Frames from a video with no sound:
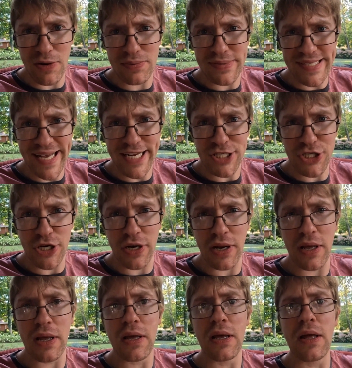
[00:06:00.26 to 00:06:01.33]

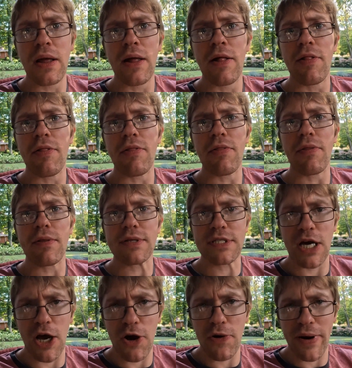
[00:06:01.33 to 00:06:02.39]
session
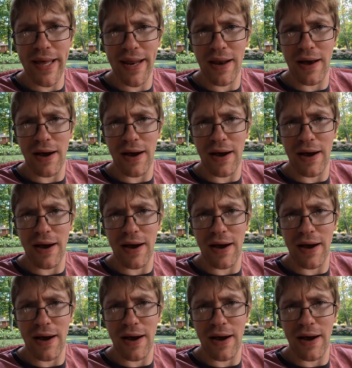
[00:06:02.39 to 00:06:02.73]
to hone in